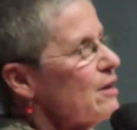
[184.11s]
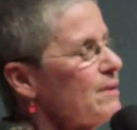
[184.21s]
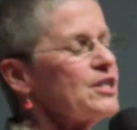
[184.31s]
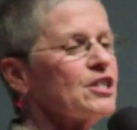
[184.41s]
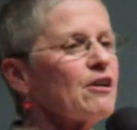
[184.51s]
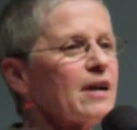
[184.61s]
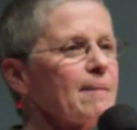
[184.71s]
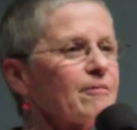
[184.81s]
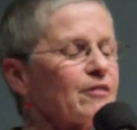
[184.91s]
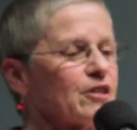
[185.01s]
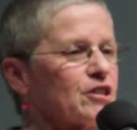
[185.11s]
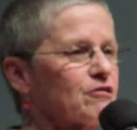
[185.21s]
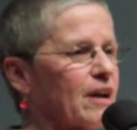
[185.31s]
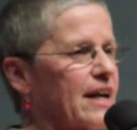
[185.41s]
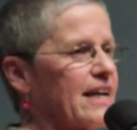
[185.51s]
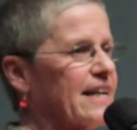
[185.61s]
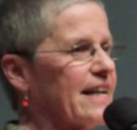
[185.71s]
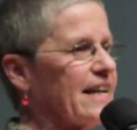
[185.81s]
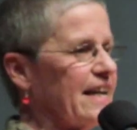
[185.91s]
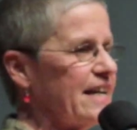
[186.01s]
We showed up for
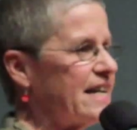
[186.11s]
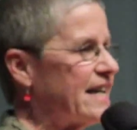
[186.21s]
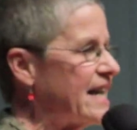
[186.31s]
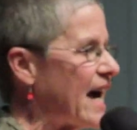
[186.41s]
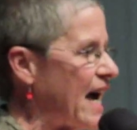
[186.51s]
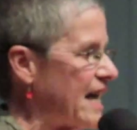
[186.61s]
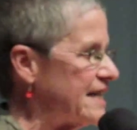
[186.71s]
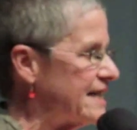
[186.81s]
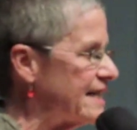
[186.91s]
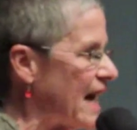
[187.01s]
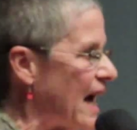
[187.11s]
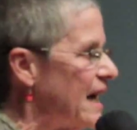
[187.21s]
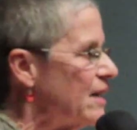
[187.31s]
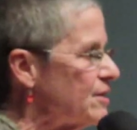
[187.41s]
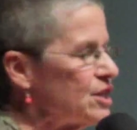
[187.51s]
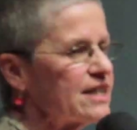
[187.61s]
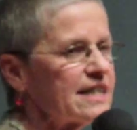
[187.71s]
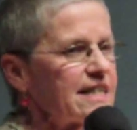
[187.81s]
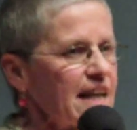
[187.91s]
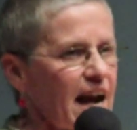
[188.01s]
training in Nyanza, which is
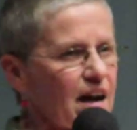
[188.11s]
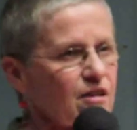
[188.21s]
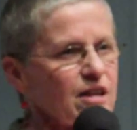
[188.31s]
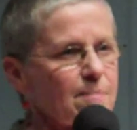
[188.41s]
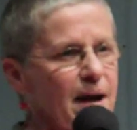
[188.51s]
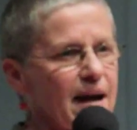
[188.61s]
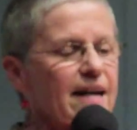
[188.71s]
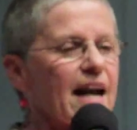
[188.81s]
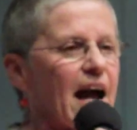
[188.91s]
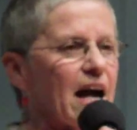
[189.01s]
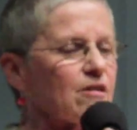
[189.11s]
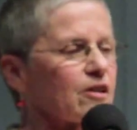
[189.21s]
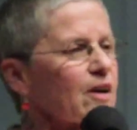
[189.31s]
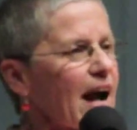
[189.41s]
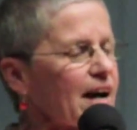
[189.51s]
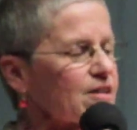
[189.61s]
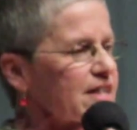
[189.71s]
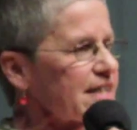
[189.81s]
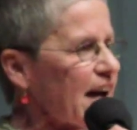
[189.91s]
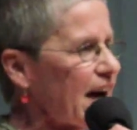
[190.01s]
a town about an hour
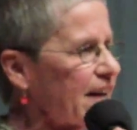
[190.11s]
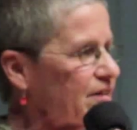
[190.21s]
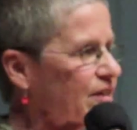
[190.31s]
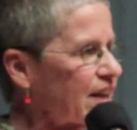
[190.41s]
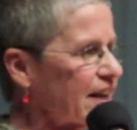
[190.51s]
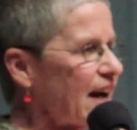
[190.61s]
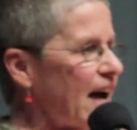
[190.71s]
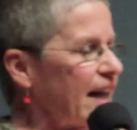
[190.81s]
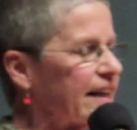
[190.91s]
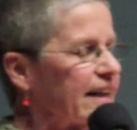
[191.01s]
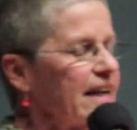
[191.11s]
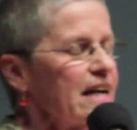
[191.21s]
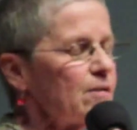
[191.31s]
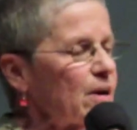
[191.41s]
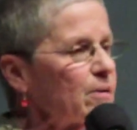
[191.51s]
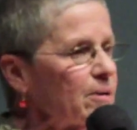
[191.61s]
outside of Kigali, where we